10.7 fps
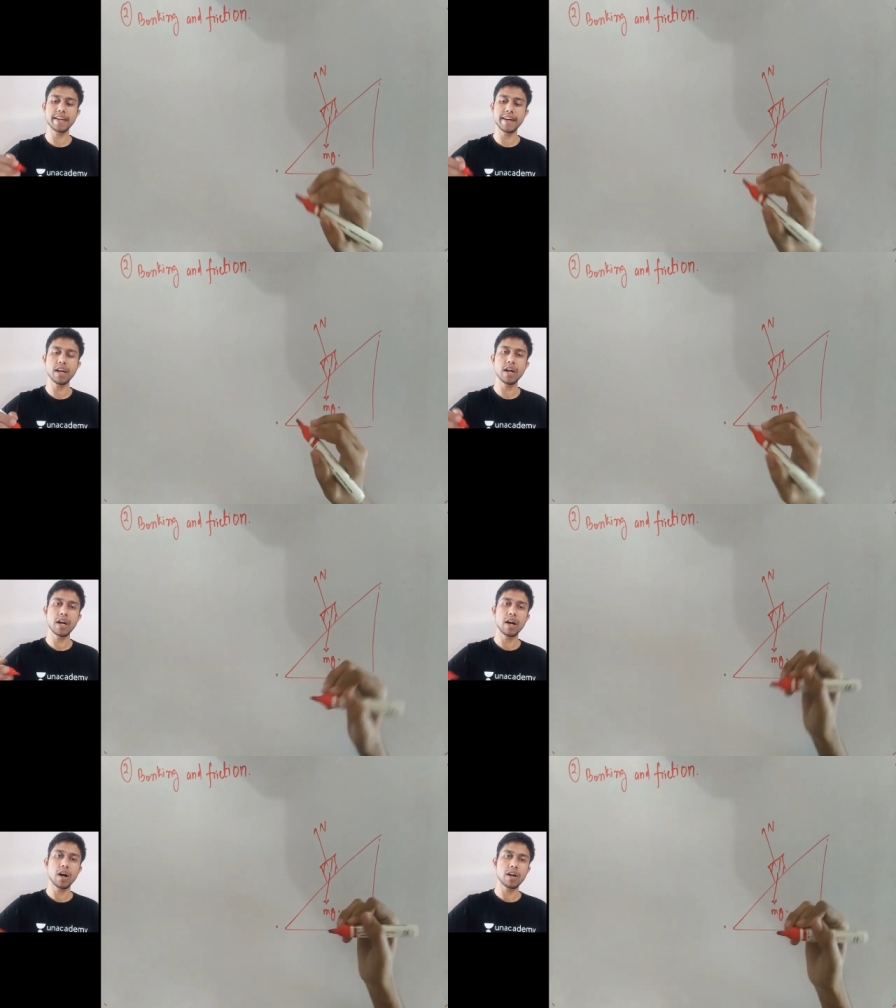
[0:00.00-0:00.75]
will
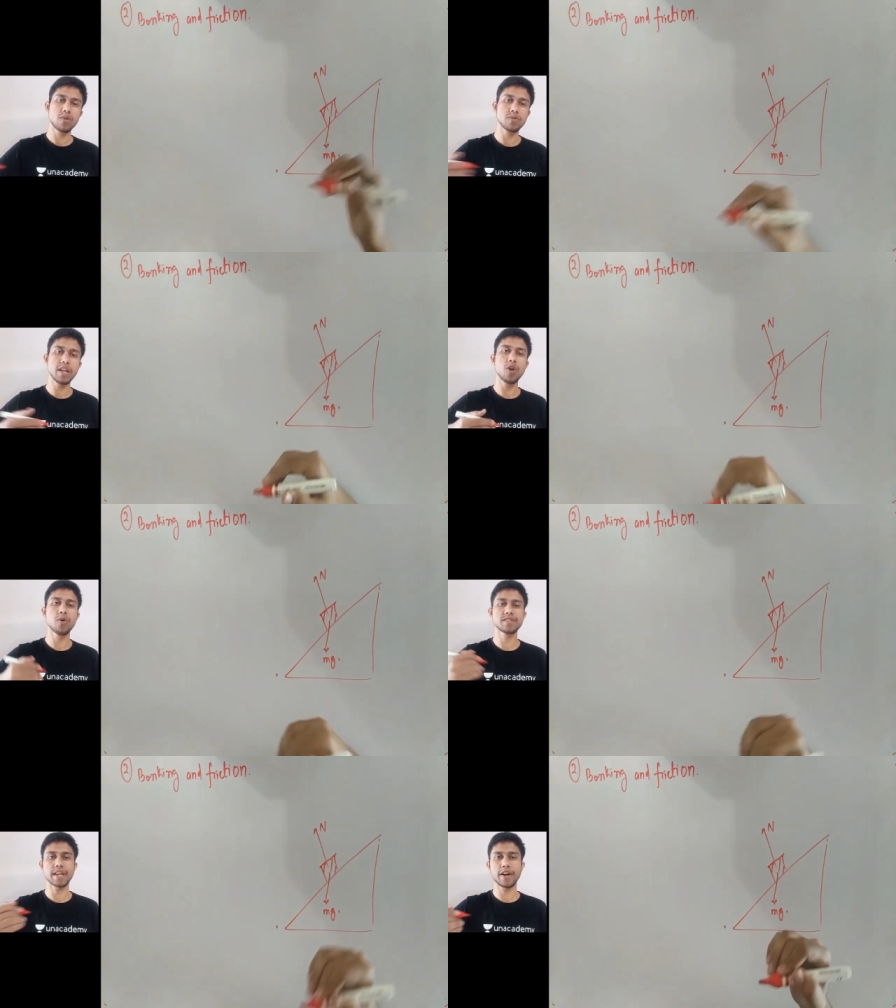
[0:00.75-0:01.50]
skid
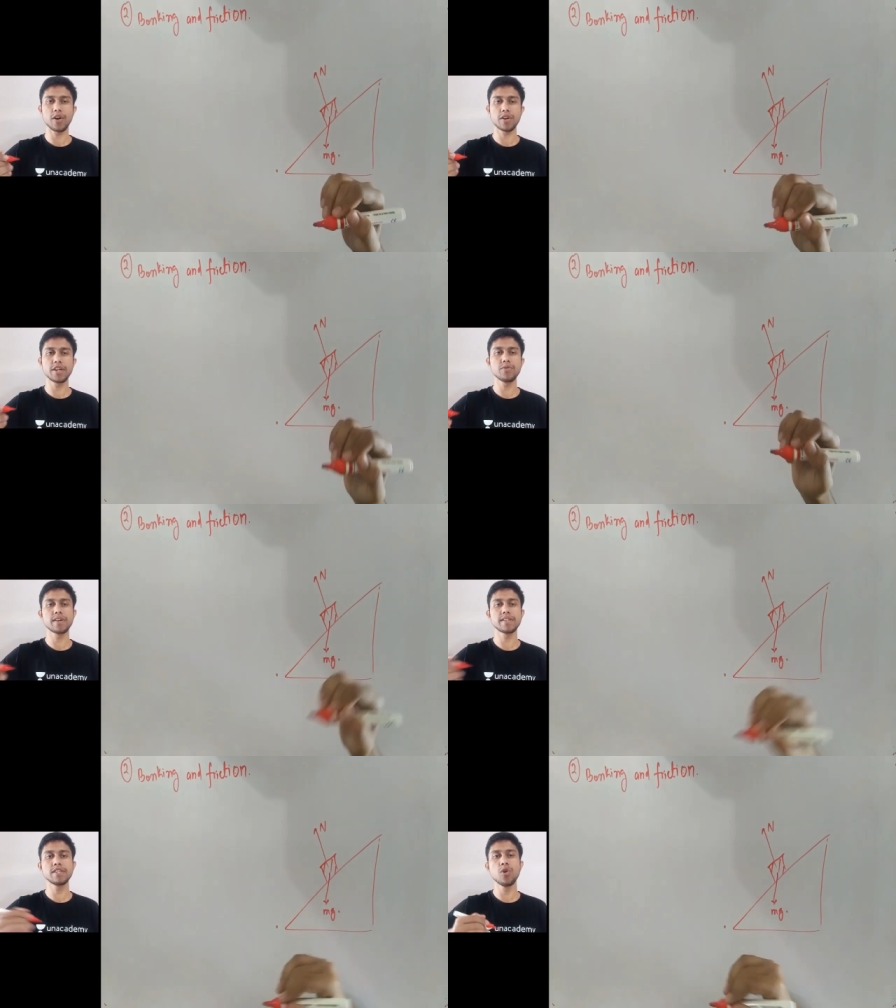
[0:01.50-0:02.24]
to the lower side
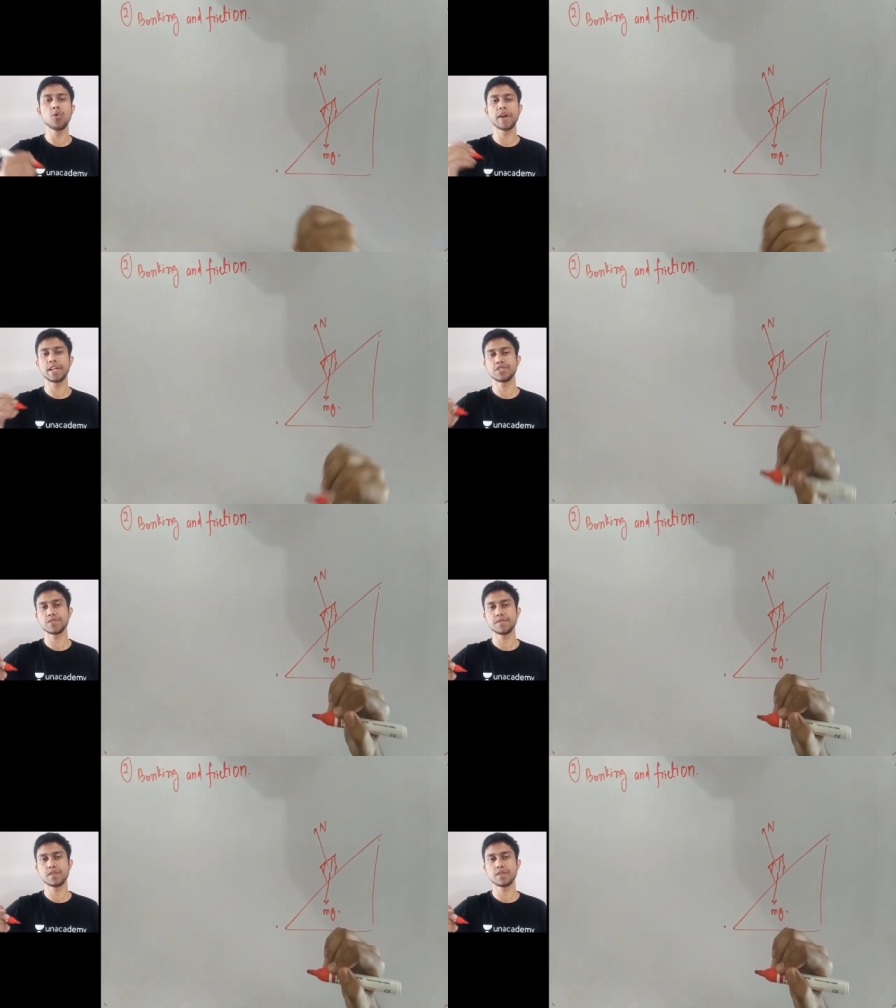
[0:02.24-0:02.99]
or towards the
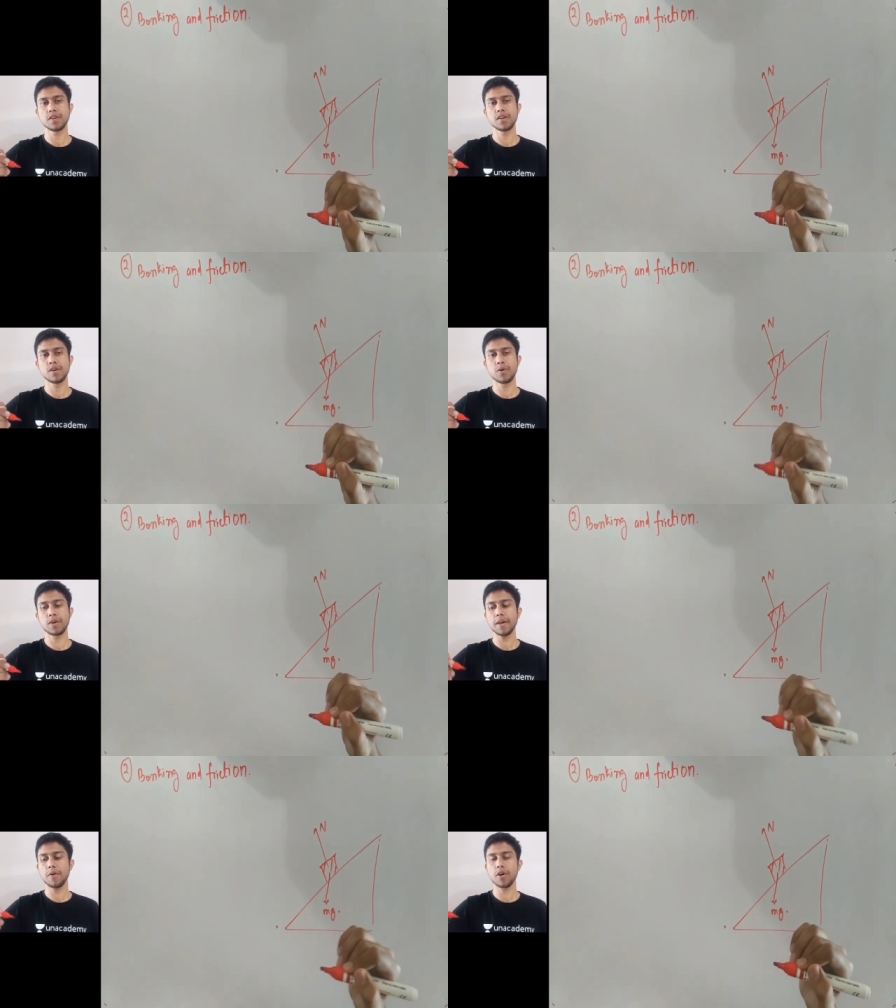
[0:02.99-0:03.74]
lower edge,
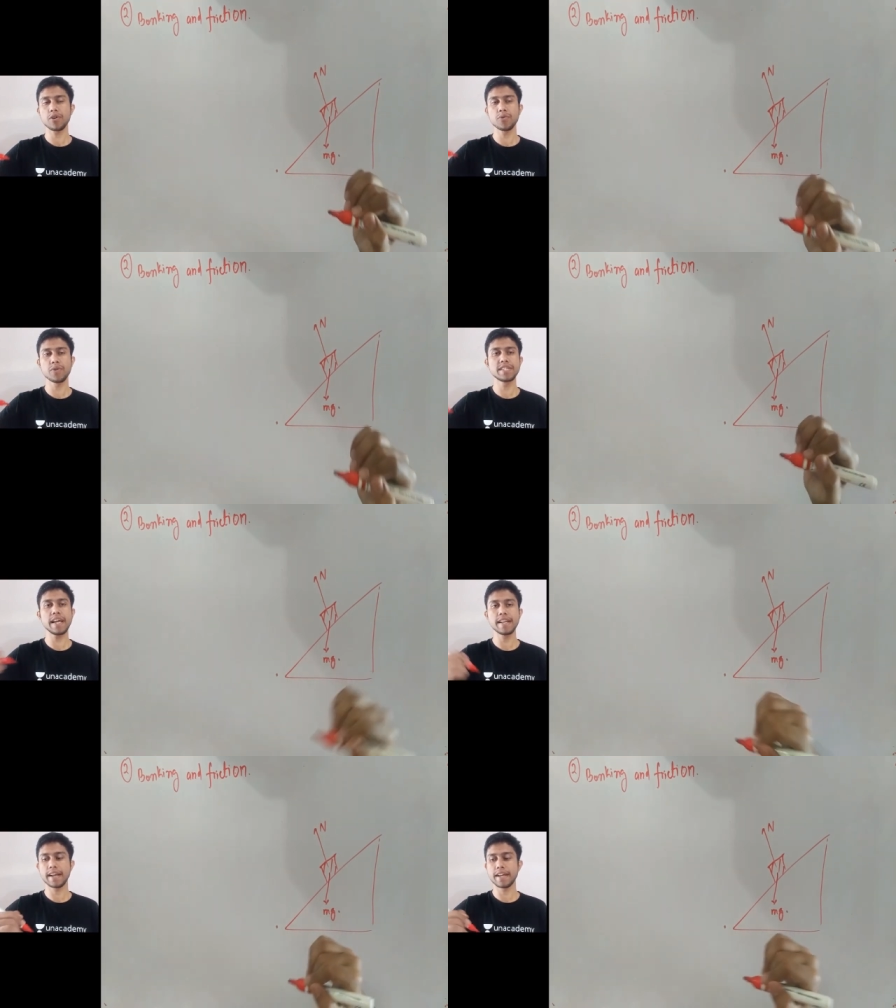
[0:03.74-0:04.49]
okay, or
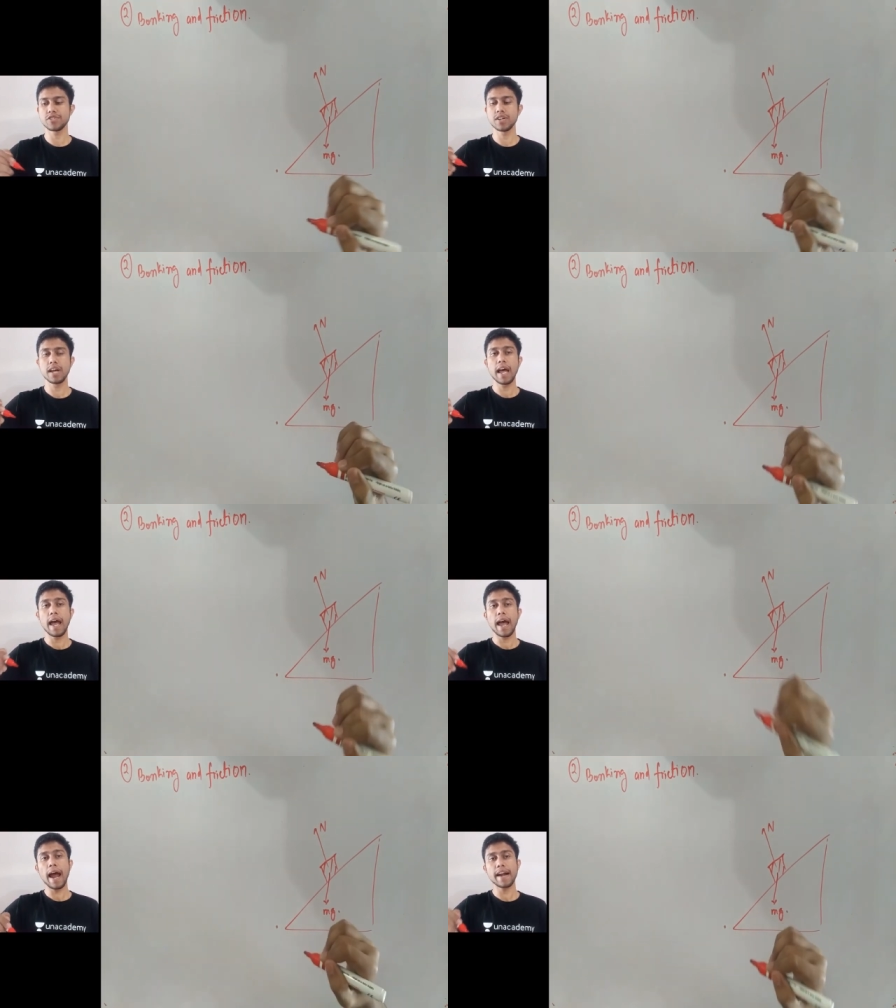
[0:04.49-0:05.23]
towards the inner edge.
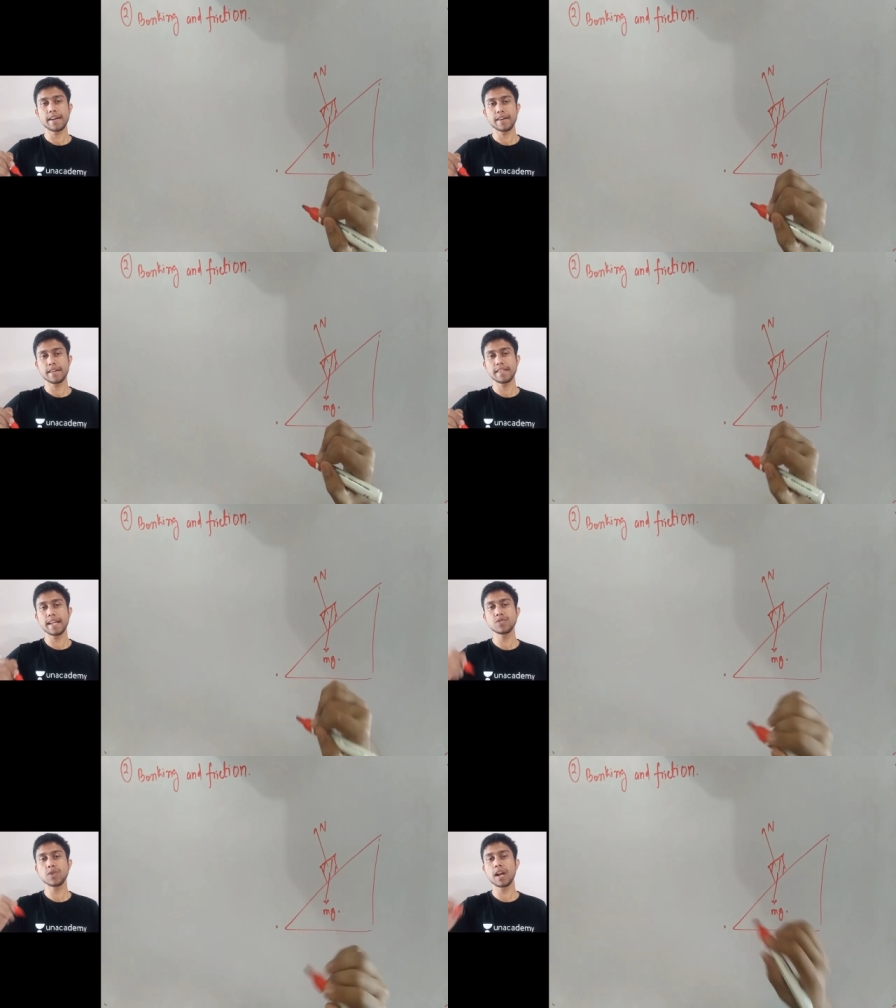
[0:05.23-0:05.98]
And
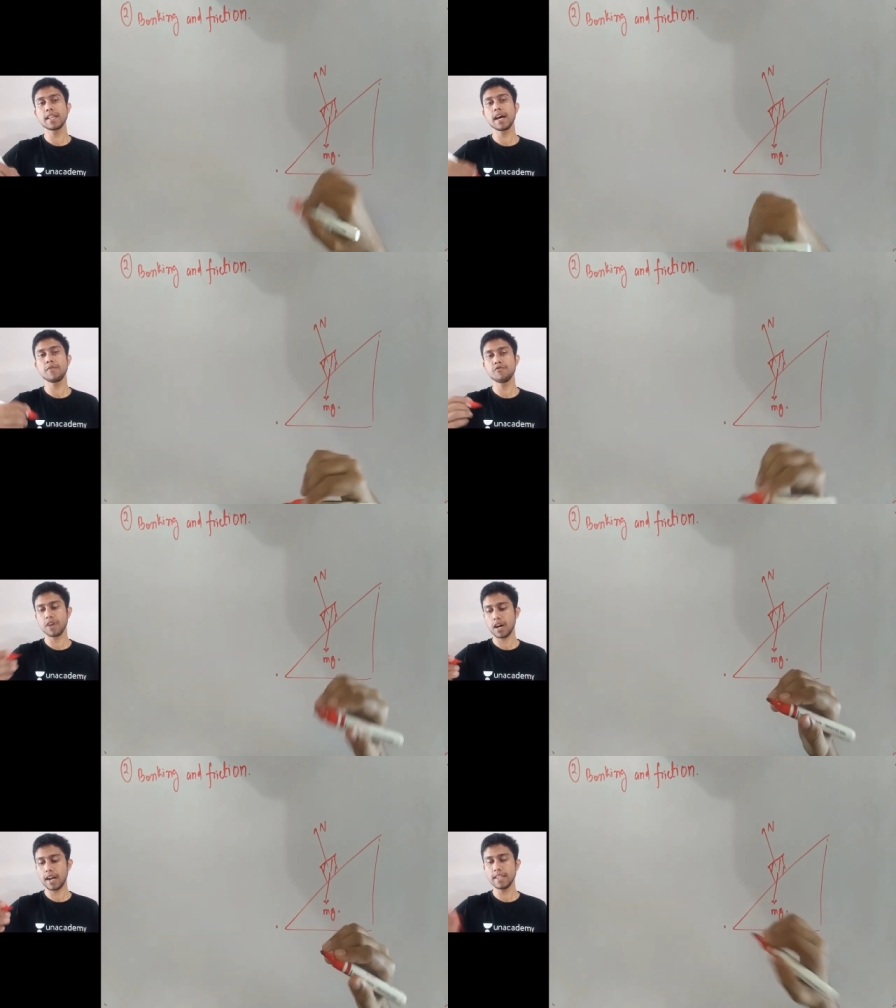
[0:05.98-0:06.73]
there is
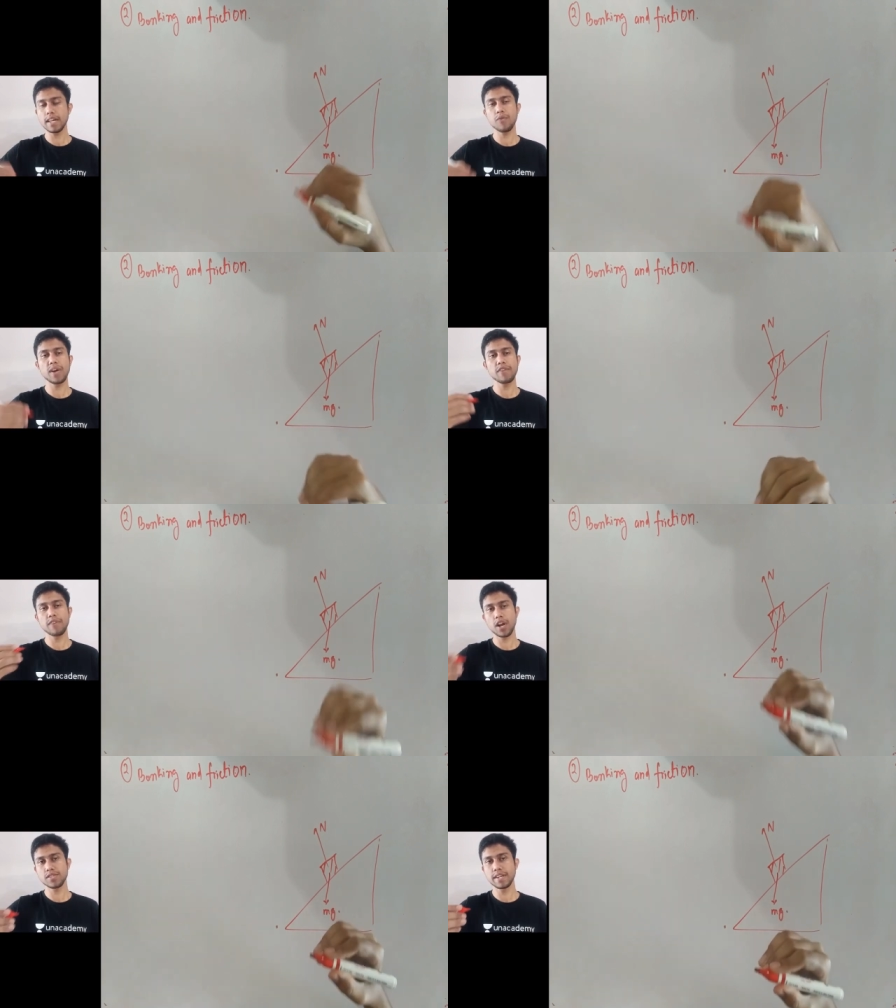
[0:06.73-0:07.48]
another
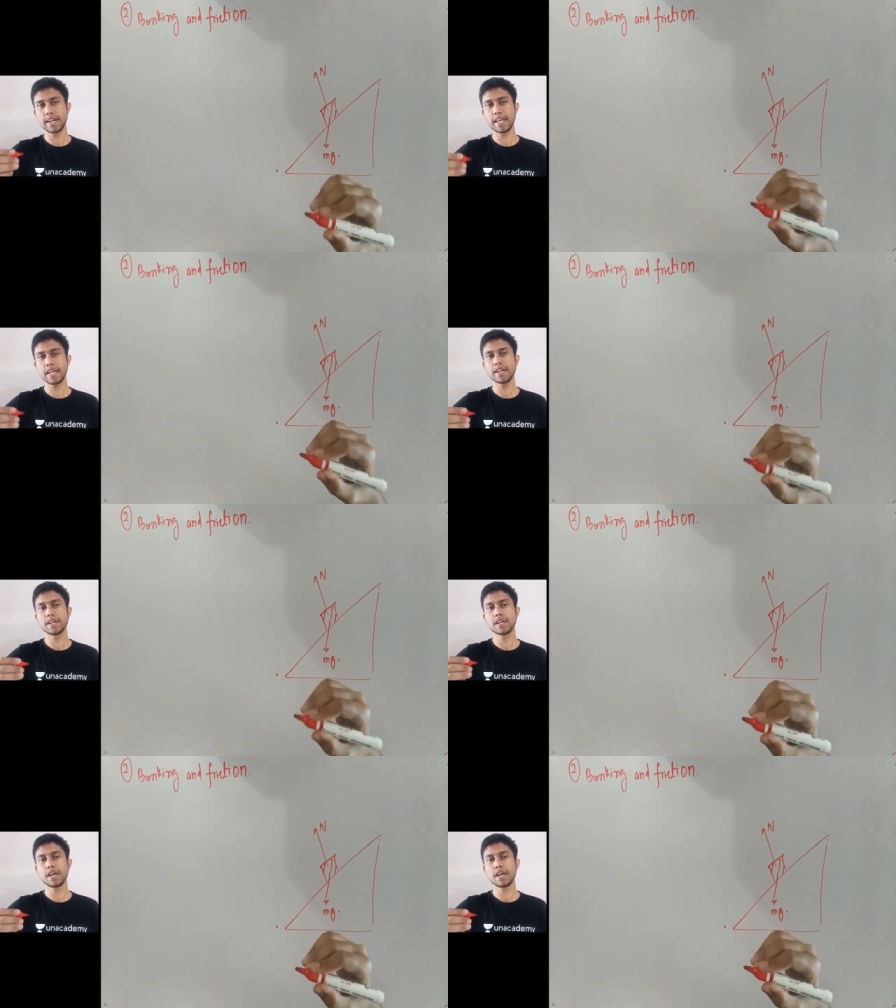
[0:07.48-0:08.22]
one velocity